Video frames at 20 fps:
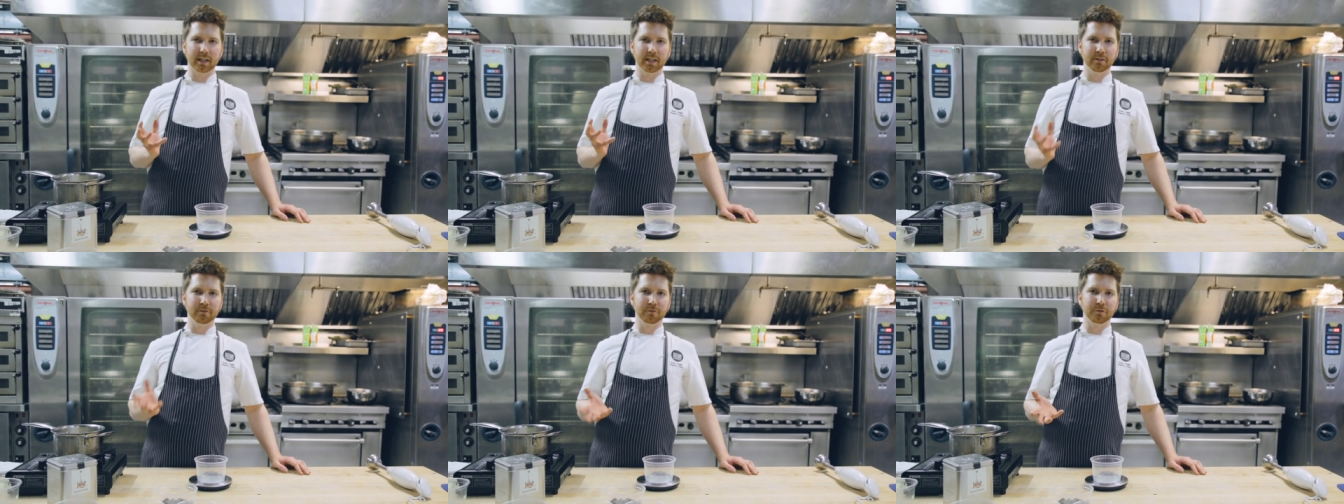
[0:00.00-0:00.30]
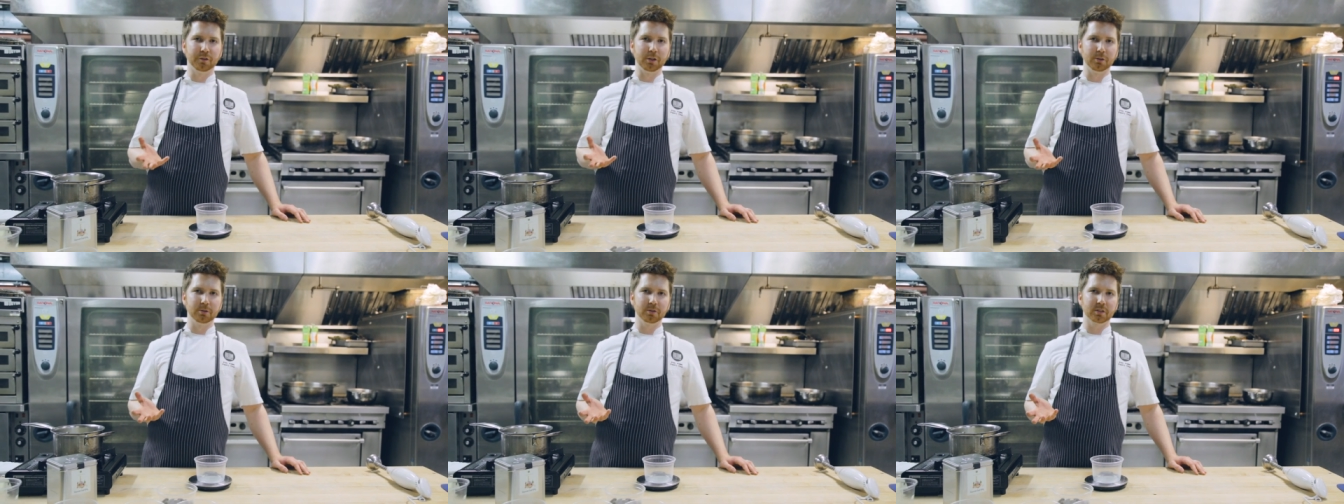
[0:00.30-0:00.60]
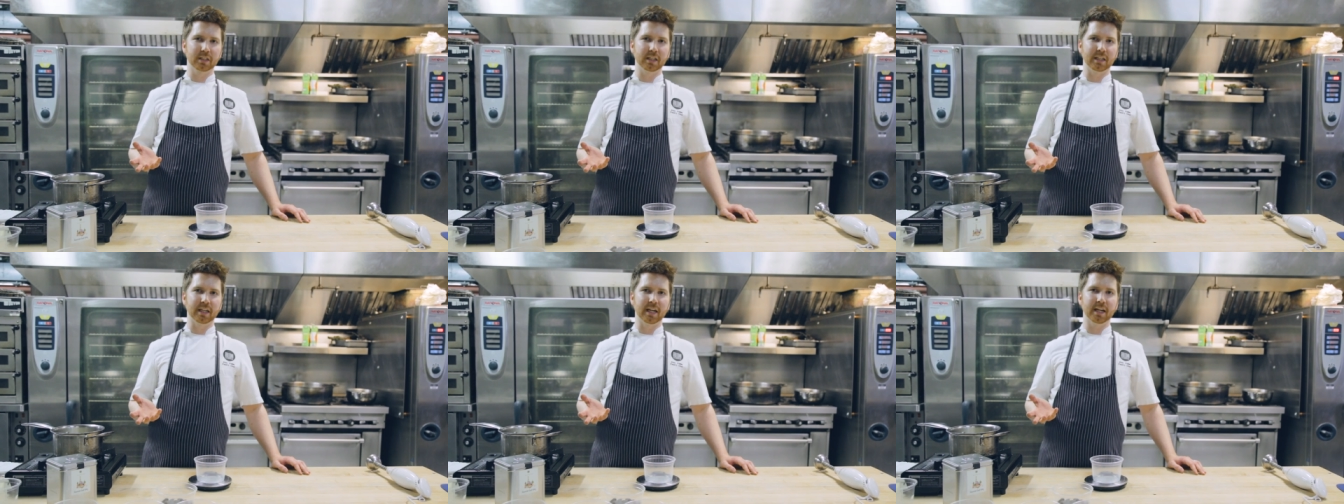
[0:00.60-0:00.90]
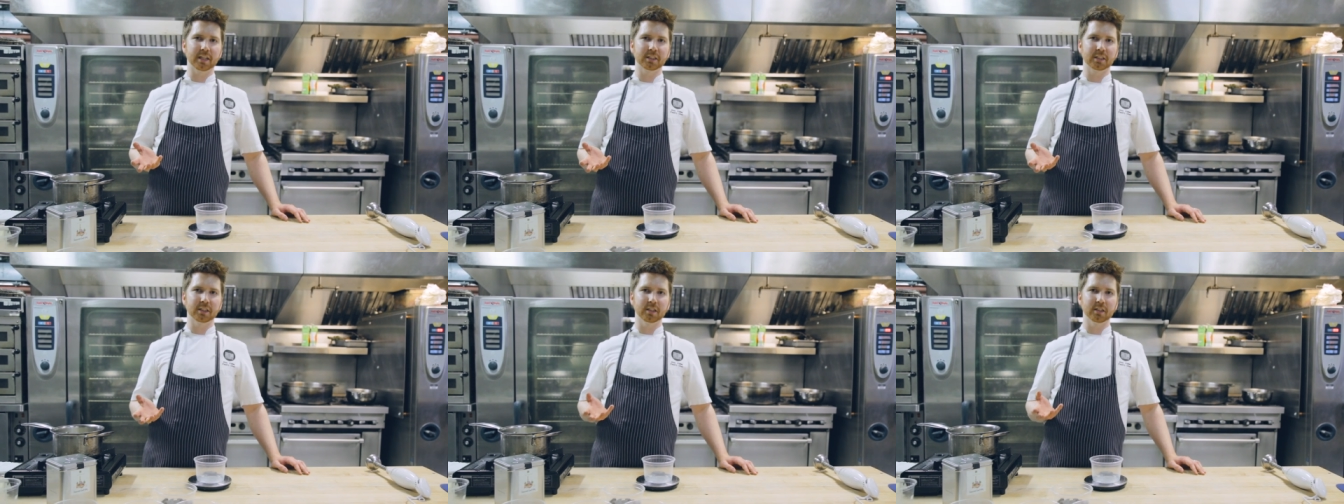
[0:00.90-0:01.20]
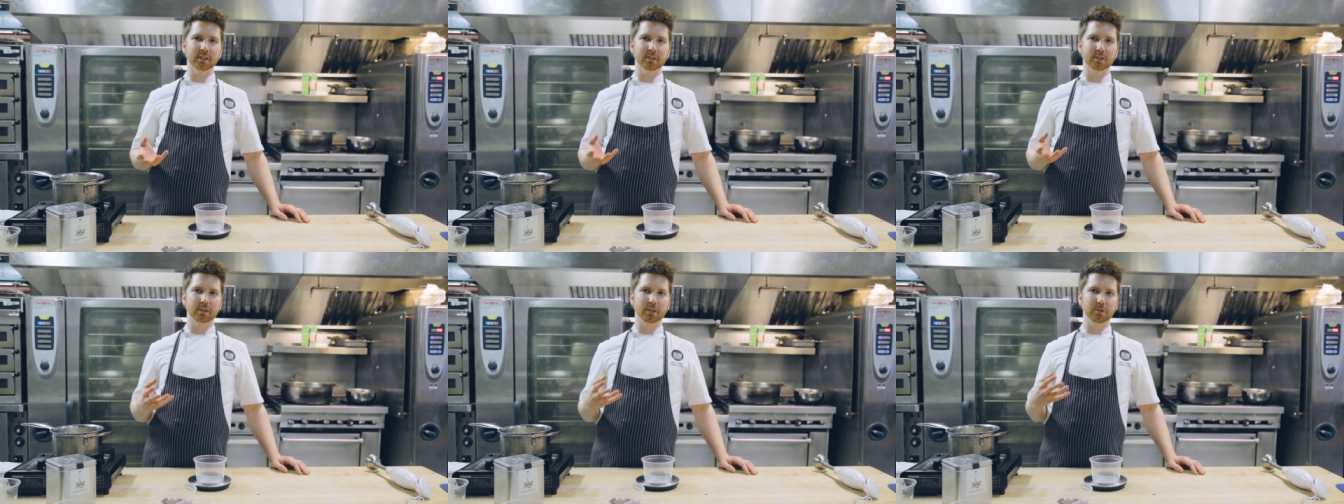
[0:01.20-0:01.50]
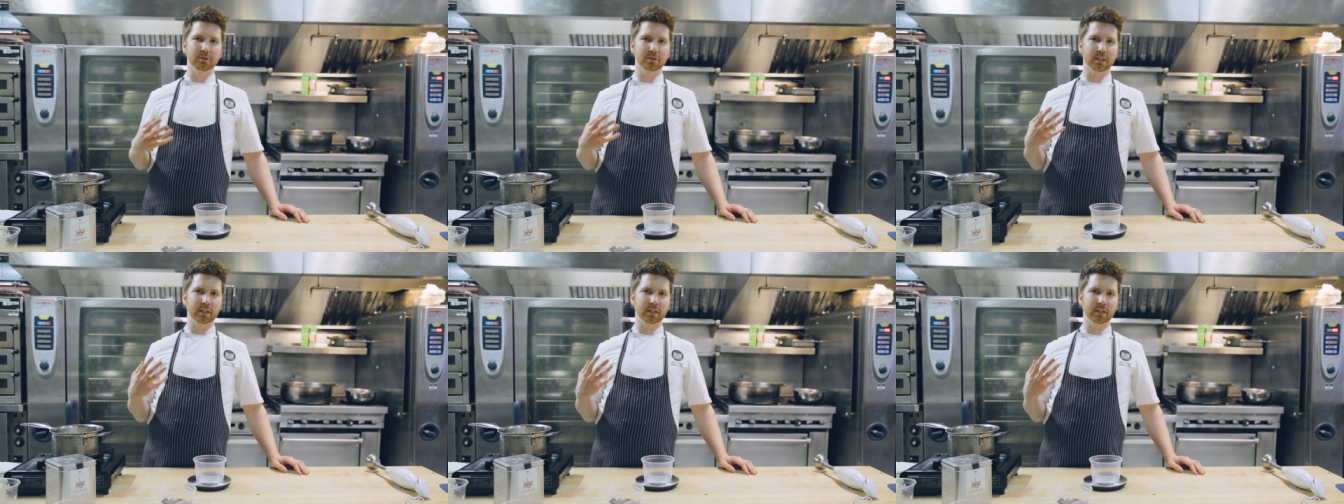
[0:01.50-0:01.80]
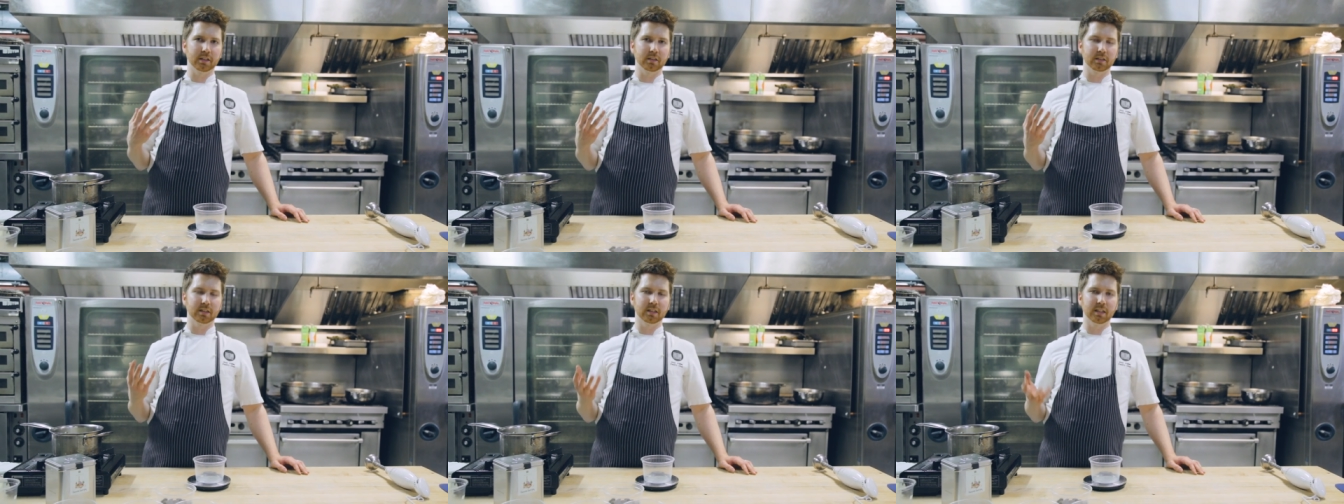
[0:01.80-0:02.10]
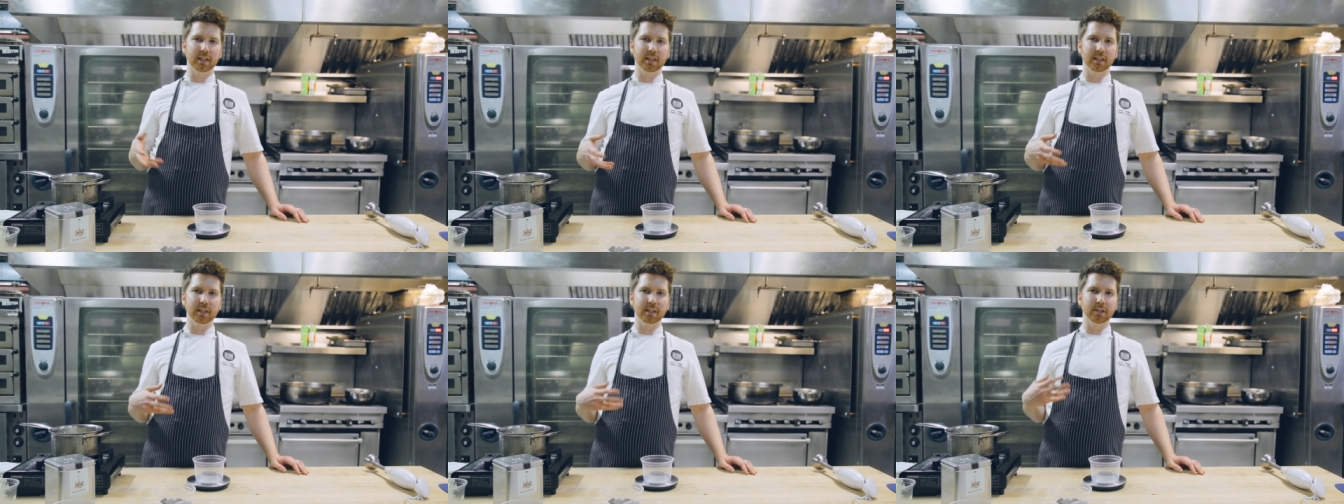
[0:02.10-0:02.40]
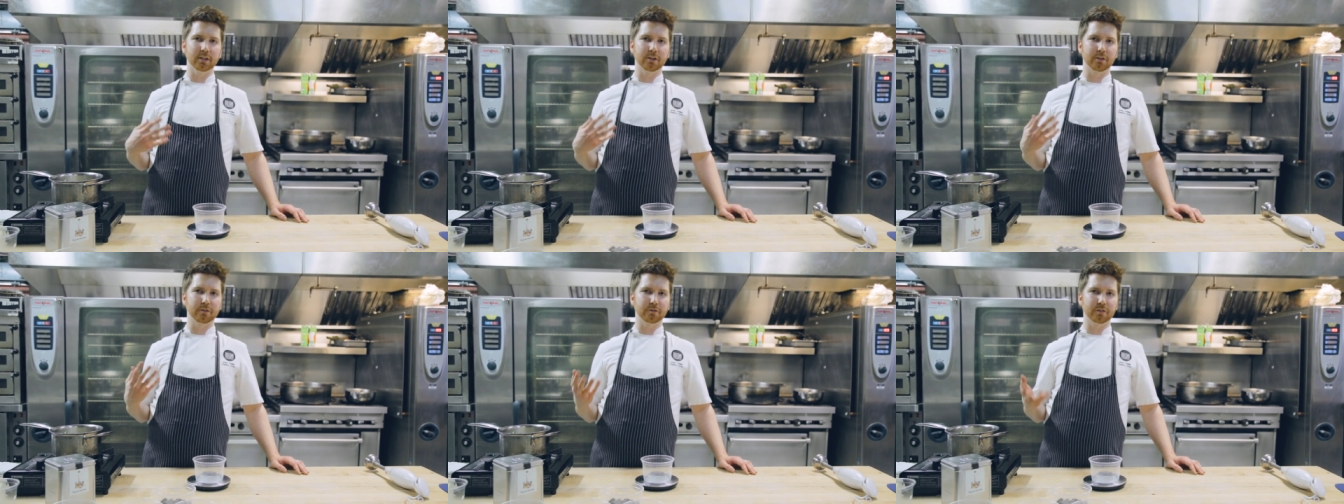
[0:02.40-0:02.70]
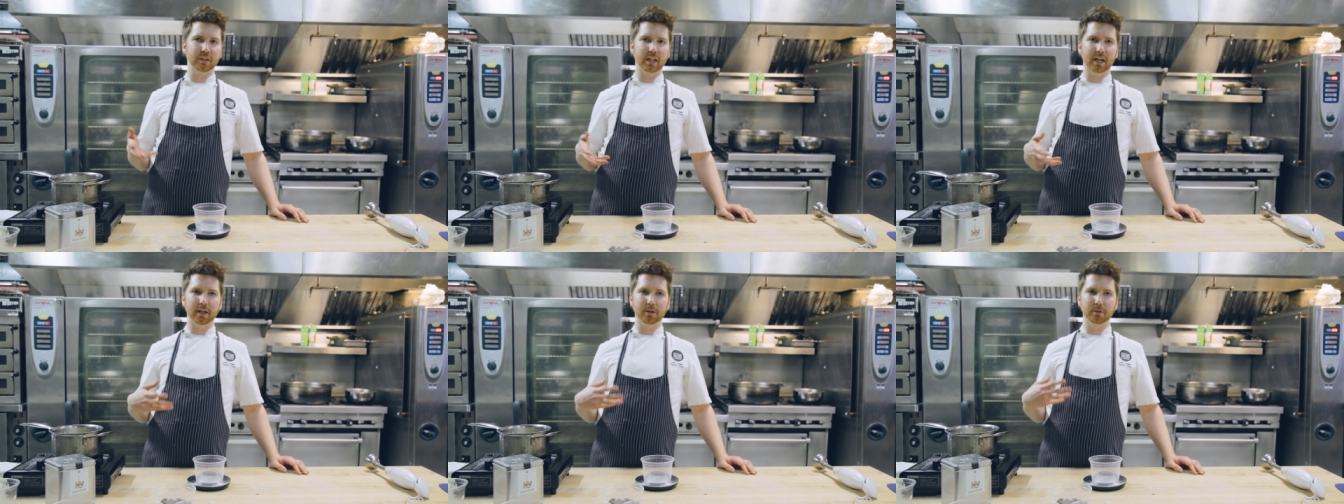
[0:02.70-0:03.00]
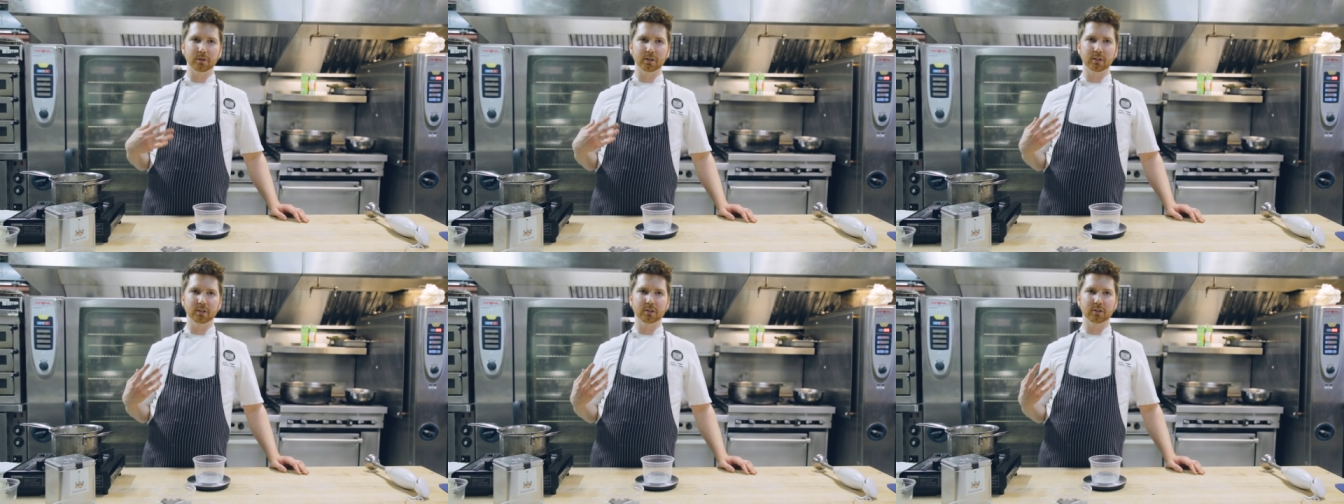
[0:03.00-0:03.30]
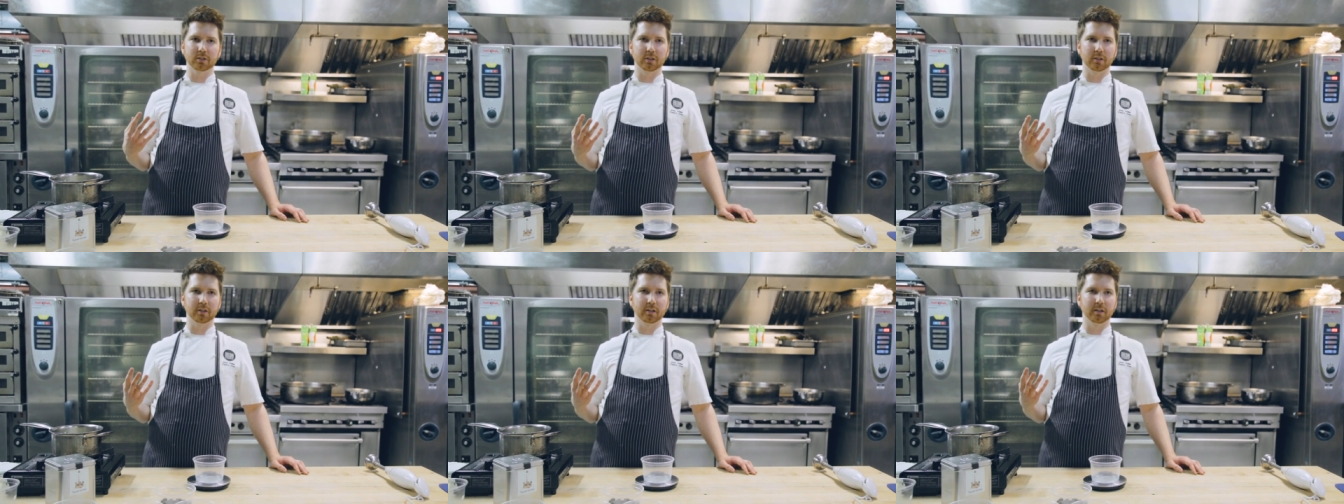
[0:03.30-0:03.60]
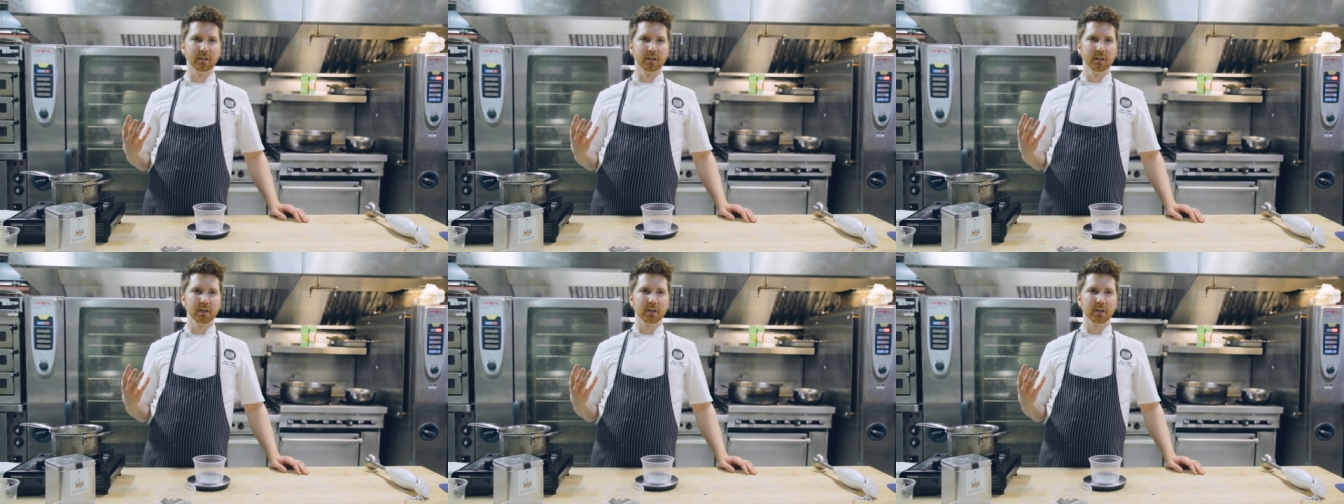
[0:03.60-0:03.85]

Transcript: infused ganaches using tea or flowers or